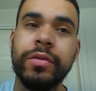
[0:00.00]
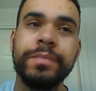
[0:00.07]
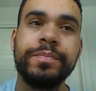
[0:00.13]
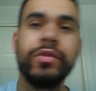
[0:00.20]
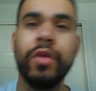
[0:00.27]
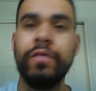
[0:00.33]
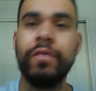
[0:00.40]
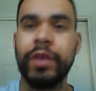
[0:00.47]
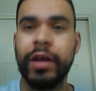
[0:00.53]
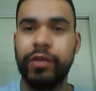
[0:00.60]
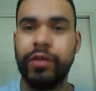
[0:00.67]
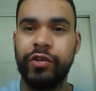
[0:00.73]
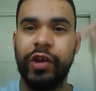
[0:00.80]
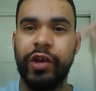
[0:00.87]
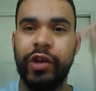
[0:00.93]
Don't forget
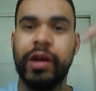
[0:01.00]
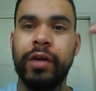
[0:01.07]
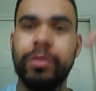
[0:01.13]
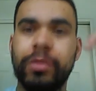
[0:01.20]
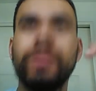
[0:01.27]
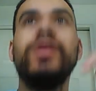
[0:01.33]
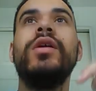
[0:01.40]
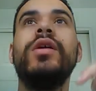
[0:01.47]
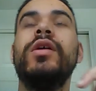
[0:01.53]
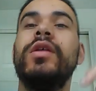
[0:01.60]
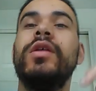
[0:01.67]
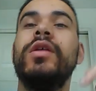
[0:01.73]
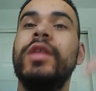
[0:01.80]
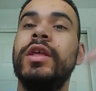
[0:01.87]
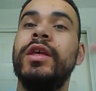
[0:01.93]
to check out
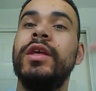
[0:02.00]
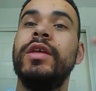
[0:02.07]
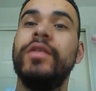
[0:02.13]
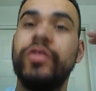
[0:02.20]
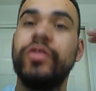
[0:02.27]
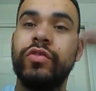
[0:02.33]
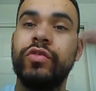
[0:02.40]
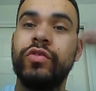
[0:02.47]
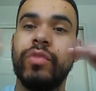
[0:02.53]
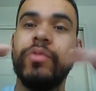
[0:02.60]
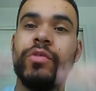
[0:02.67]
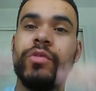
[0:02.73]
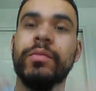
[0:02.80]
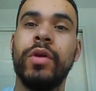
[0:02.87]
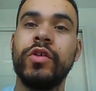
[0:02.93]
the
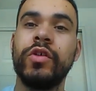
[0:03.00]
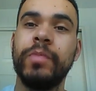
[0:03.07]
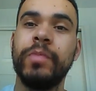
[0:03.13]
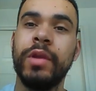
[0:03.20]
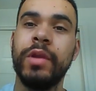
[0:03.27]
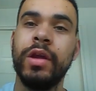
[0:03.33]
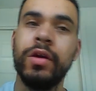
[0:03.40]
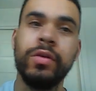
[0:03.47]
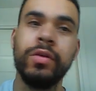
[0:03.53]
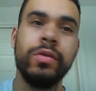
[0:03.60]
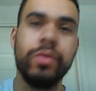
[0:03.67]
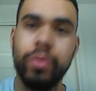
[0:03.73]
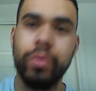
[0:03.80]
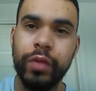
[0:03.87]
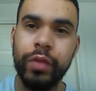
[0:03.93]
description box below,
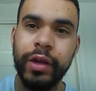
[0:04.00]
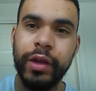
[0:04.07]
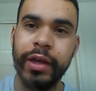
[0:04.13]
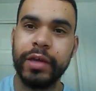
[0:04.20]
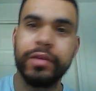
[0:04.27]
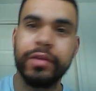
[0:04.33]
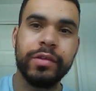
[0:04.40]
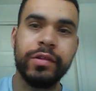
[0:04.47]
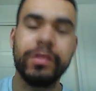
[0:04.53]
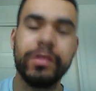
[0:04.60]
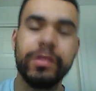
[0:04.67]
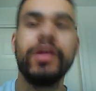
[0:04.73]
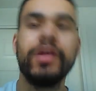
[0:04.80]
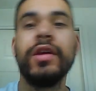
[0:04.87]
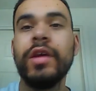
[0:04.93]
all the links.
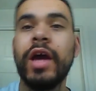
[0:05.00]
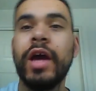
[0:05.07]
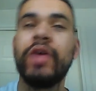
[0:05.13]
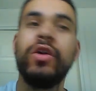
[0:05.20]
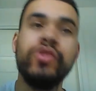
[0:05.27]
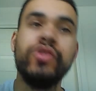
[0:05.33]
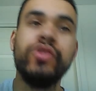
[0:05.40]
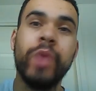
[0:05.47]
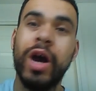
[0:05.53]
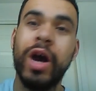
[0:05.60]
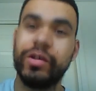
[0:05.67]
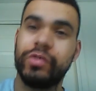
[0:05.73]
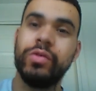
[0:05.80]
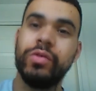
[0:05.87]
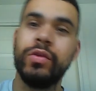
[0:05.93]
I got a new
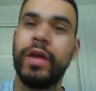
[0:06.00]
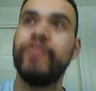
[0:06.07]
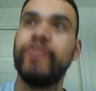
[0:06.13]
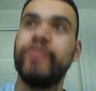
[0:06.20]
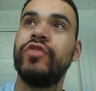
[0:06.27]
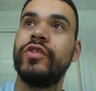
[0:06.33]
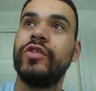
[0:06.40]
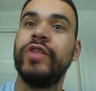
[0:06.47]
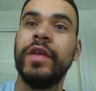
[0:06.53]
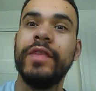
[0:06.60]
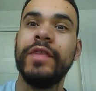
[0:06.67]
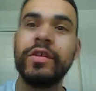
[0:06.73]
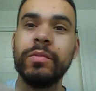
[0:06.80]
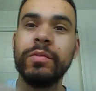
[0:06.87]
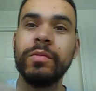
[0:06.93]
article that I've just done
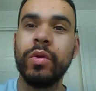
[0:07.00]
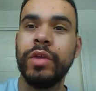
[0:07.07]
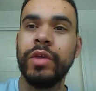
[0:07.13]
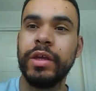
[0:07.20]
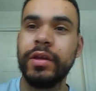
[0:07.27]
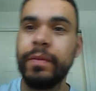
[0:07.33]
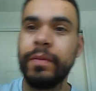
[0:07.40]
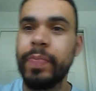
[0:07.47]
this morning.